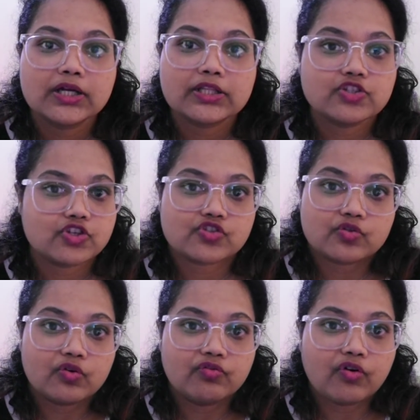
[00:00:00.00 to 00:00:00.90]
They just
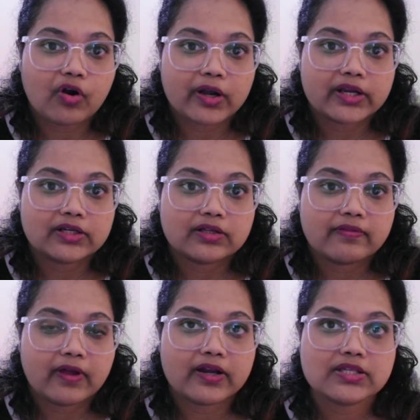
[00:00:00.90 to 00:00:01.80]
go for it.
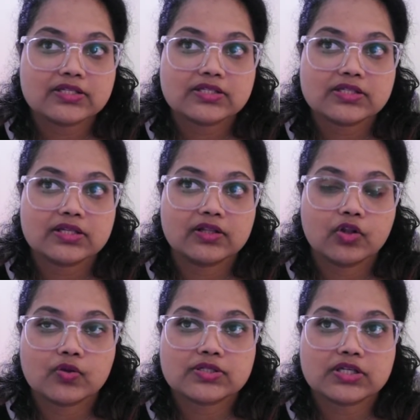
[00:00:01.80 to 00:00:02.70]
There is
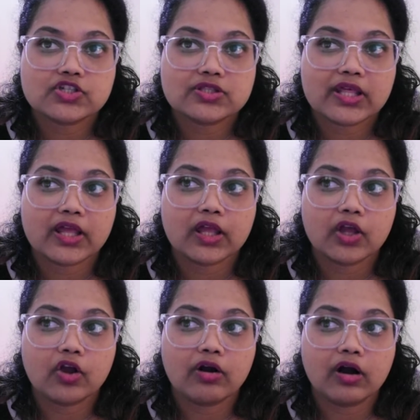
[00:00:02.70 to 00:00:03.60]
no such thing
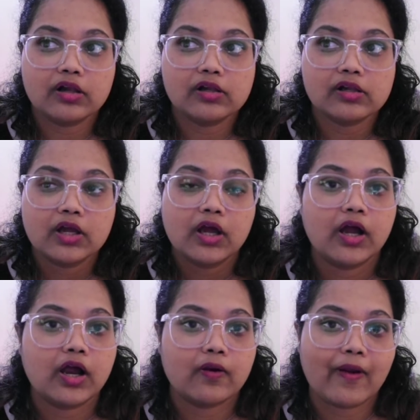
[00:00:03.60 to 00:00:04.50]
called
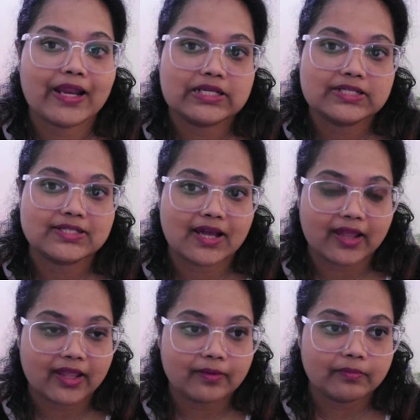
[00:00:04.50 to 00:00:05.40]
a right
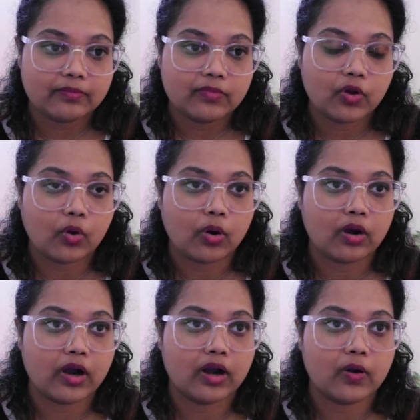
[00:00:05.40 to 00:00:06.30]
time
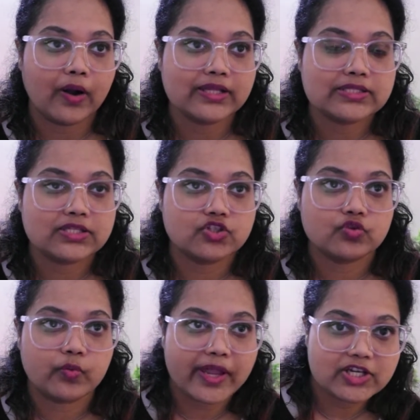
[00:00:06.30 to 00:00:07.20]
or a right
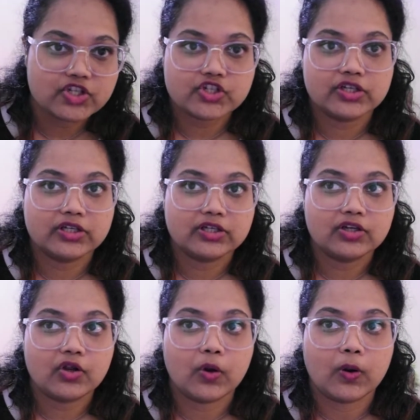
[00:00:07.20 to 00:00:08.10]

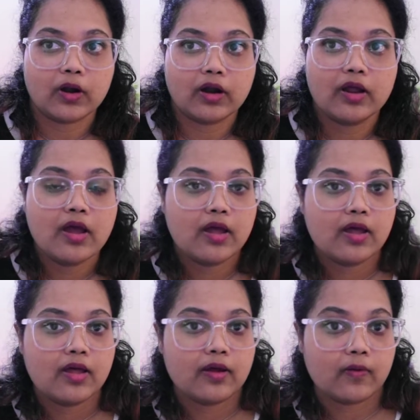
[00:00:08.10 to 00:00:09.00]
situation or
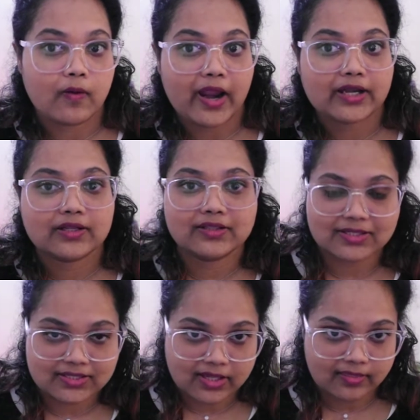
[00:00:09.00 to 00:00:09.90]
right
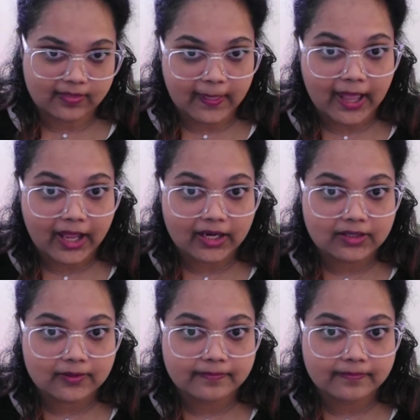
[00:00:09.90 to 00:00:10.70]
this and that.